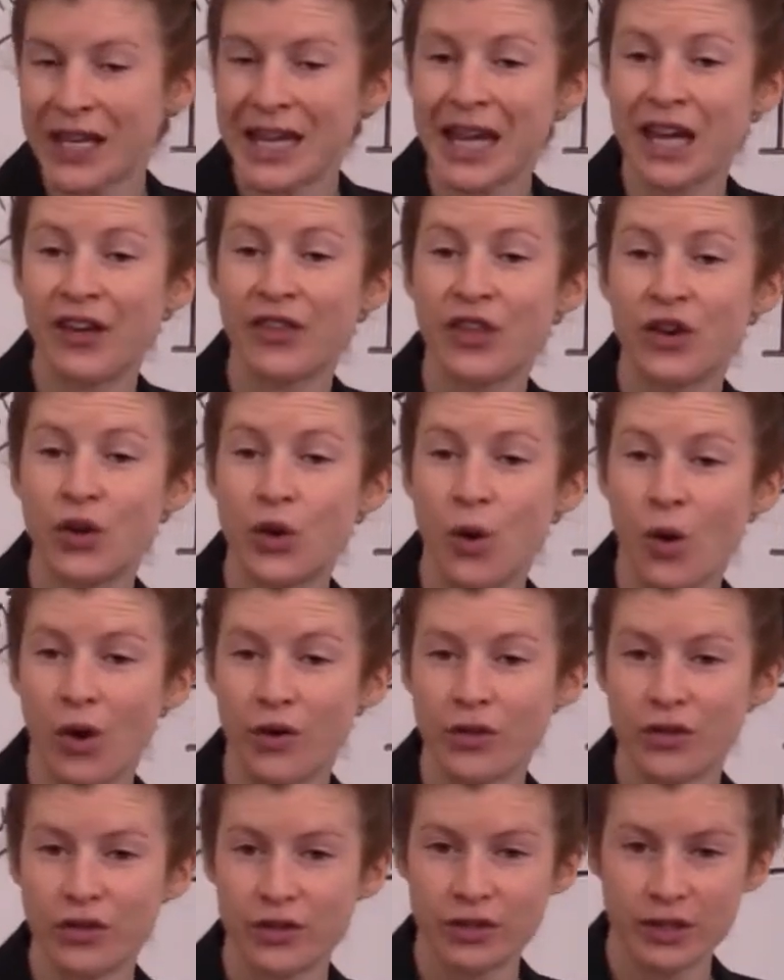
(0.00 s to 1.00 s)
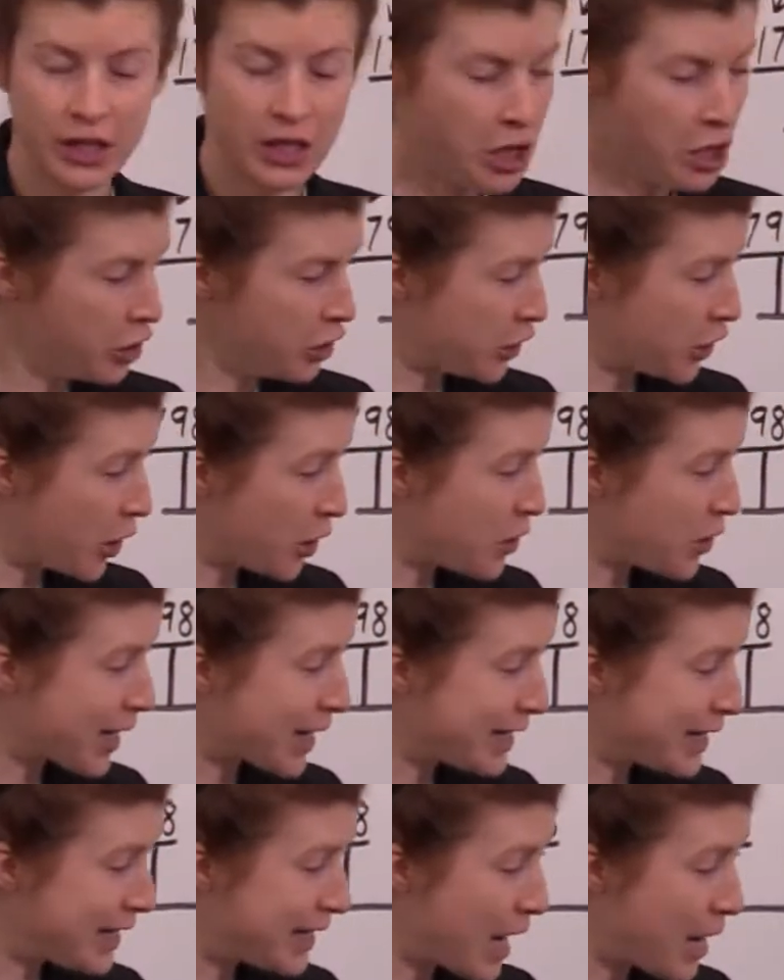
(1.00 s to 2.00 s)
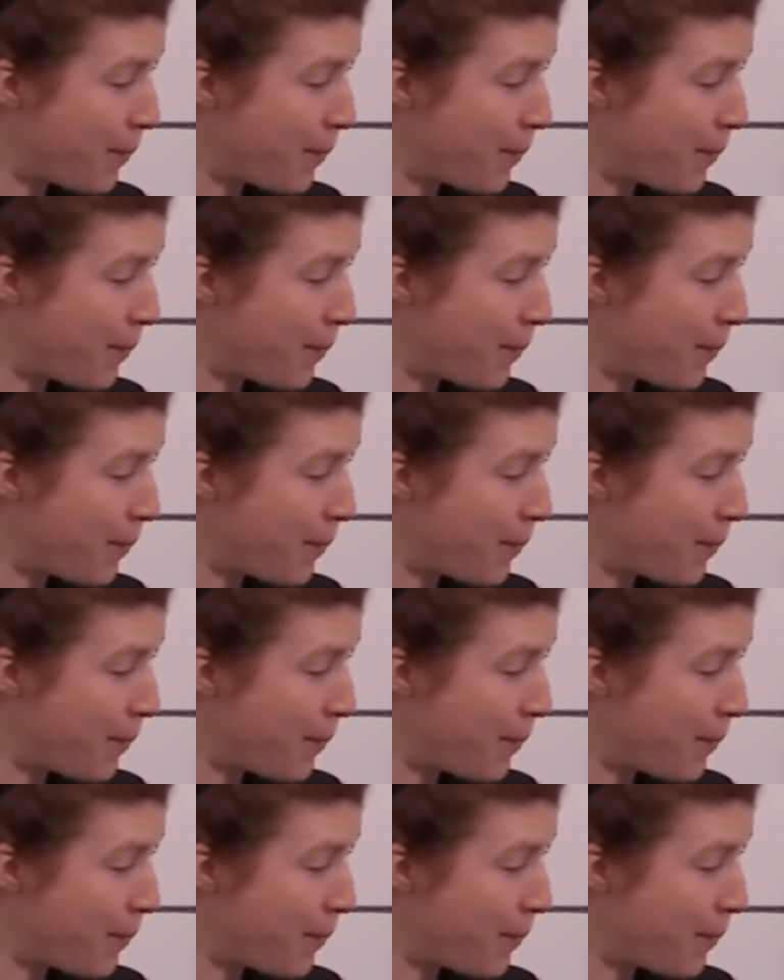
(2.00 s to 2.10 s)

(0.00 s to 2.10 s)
The King of the North. So you can